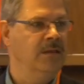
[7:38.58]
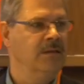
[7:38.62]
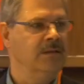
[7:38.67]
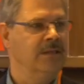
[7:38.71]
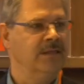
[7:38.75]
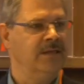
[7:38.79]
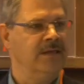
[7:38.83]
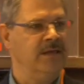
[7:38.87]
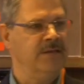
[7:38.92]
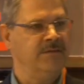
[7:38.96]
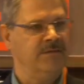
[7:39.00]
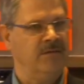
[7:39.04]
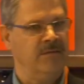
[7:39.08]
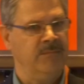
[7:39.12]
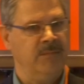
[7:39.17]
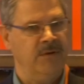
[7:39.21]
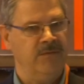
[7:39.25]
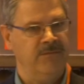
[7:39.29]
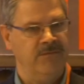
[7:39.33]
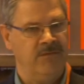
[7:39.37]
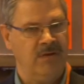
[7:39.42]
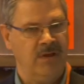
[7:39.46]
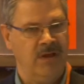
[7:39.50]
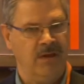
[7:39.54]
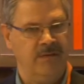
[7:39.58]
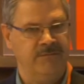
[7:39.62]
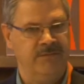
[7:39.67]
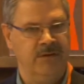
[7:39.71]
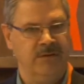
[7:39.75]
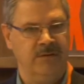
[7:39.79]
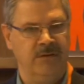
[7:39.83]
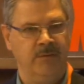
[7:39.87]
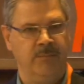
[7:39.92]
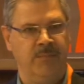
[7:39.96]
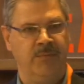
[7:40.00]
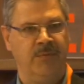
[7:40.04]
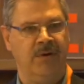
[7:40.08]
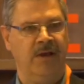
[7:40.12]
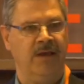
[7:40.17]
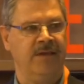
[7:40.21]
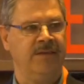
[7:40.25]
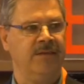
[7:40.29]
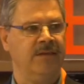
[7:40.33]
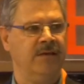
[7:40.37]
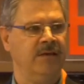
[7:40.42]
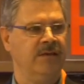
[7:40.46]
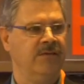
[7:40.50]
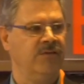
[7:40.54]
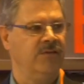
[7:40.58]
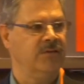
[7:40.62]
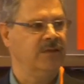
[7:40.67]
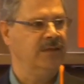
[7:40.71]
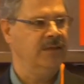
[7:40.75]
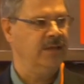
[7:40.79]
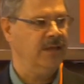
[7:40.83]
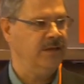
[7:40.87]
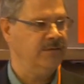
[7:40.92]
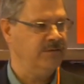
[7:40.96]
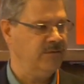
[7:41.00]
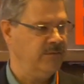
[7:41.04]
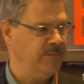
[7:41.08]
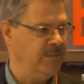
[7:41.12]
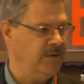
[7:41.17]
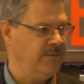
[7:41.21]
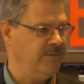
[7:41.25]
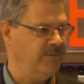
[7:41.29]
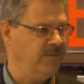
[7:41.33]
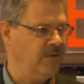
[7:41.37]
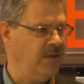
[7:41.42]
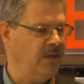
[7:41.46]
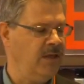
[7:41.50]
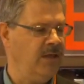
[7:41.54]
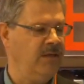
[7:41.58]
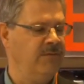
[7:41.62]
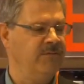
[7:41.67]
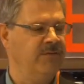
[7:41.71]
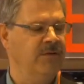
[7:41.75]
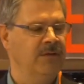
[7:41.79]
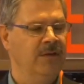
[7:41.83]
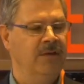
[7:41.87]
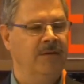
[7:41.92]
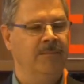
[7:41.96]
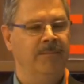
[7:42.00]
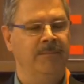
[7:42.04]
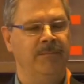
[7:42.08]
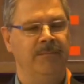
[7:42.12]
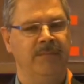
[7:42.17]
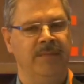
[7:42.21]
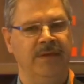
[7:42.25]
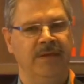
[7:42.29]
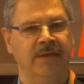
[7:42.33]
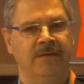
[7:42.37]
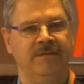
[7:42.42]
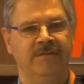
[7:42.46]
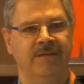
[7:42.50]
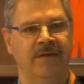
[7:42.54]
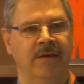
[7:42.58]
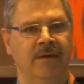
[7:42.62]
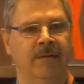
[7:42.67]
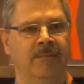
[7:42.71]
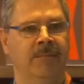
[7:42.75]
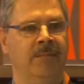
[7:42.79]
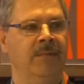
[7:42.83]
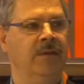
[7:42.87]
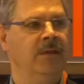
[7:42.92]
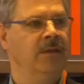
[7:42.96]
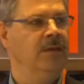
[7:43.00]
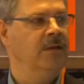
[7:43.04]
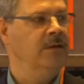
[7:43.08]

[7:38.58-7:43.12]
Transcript: Get them involved in the process, get them involved, meet them,